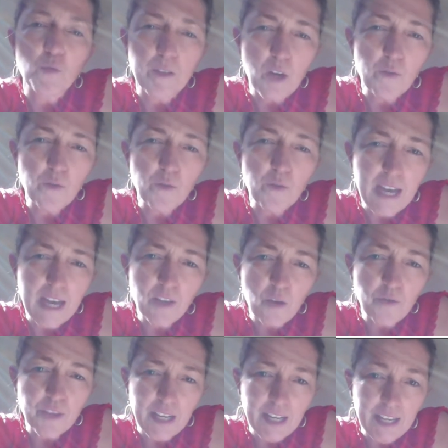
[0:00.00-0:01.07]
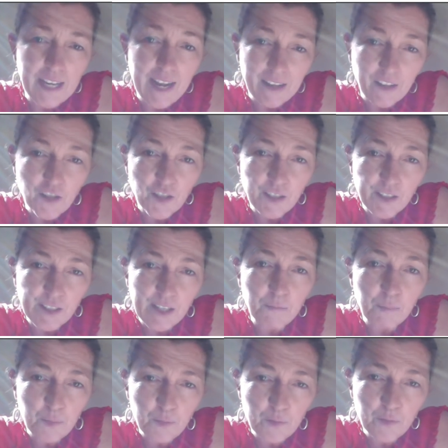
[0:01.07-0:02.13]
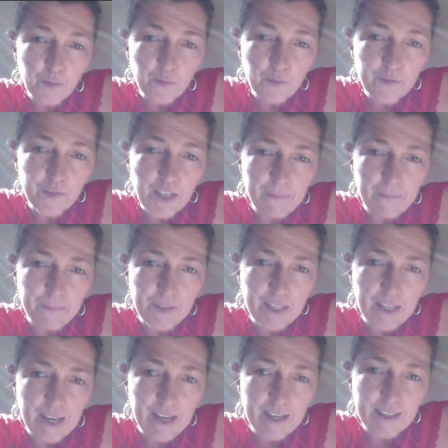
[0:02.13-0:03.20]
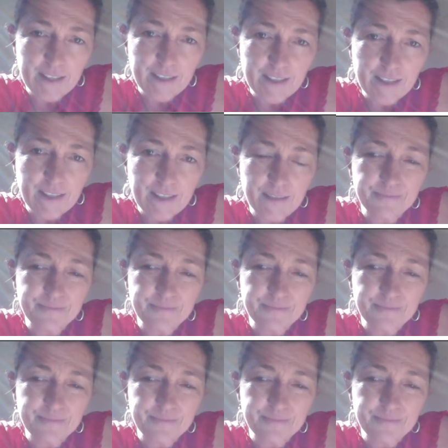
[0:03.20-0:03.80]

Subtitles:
we don't yet know that it actually improves MDS.